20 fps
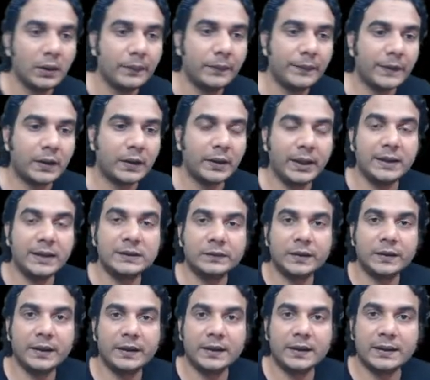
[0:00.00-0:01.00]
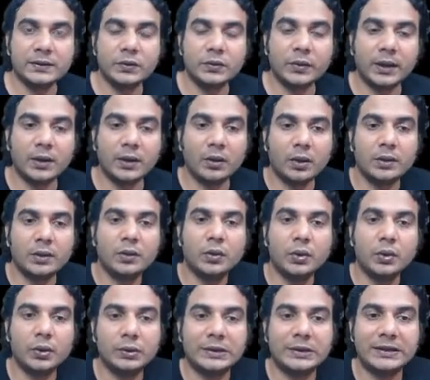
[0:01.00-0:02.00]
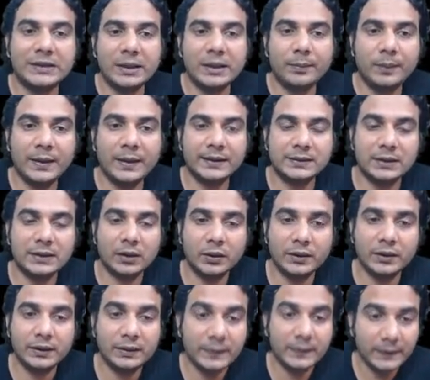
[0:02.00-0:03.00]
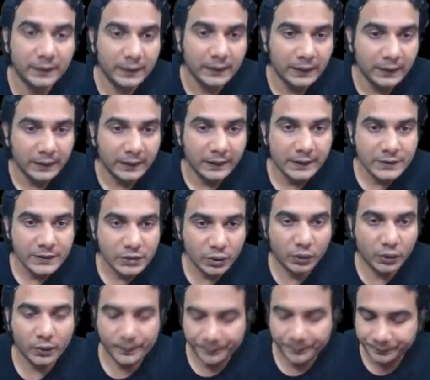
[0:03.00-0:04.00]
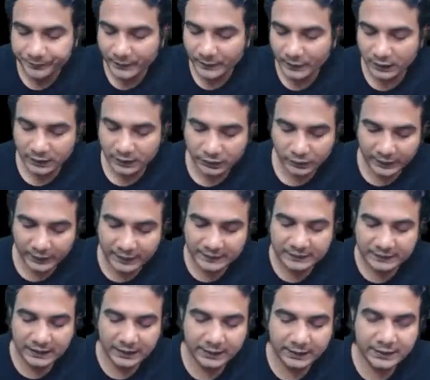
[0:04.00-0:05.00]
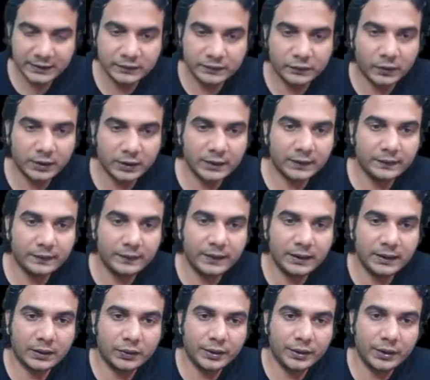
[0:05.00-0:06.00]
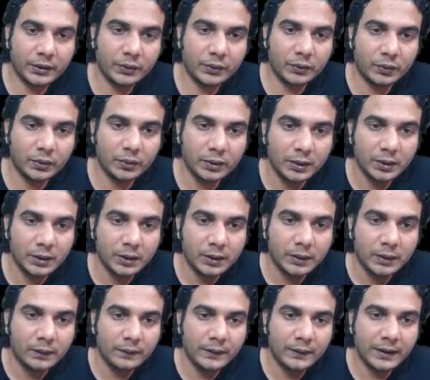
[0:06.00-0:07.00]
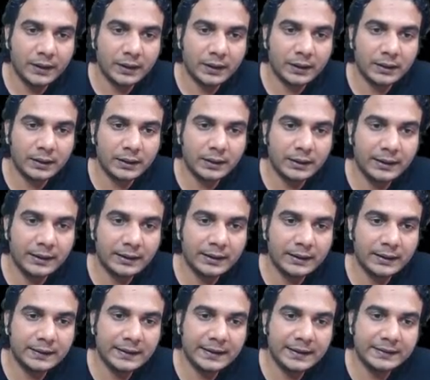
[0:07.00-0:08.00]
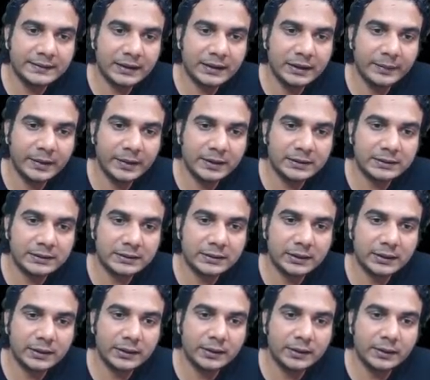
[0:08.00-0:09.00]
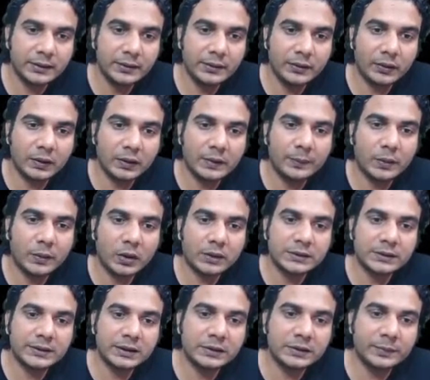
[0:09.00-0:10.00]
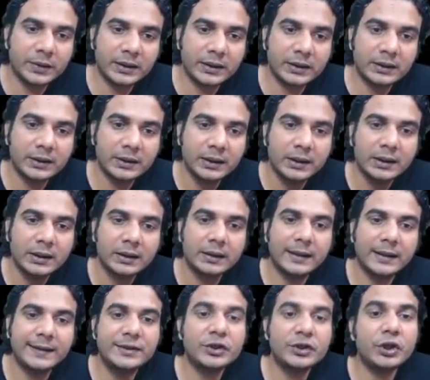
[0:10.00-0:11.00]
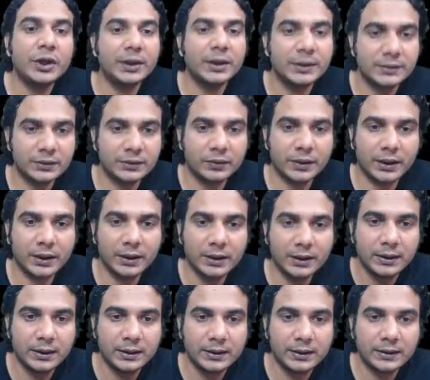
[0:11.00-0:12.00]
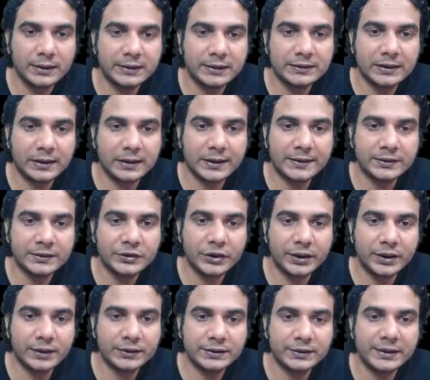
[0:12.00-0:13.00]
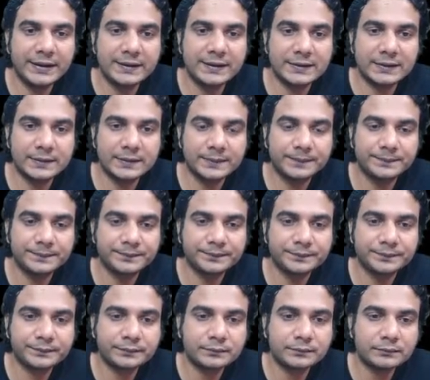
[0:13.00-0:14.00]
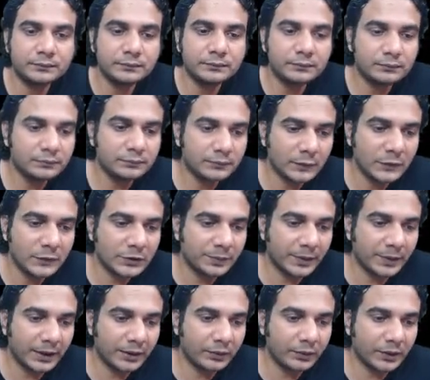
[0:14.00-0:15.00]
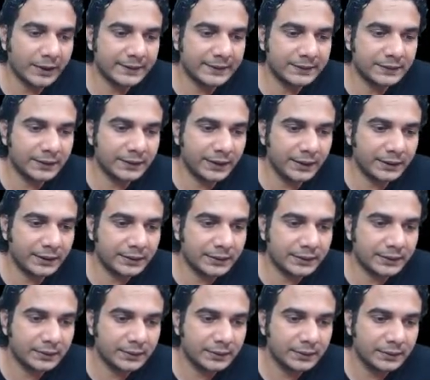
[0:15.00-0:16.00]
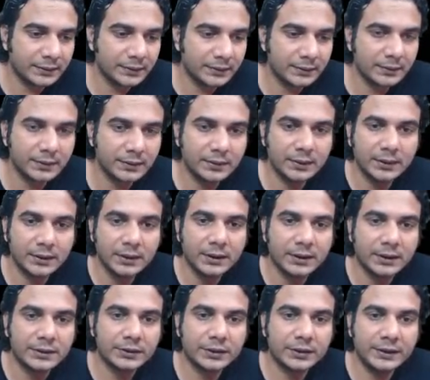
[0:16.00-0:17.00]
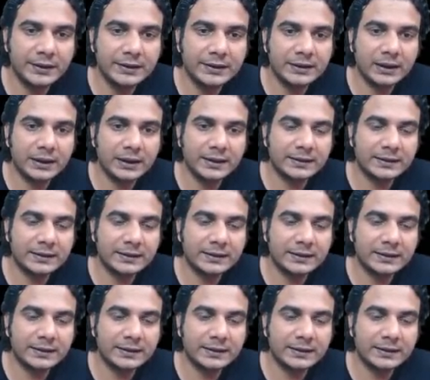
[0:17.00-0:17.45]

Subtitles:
Now x1 and x2 cannot go to the same place now. So to understand this, what we are going to do, we are taking these elements, not boxes, but like chairs. Okay, these are like chairs, seats. It's better to write seats. So these are like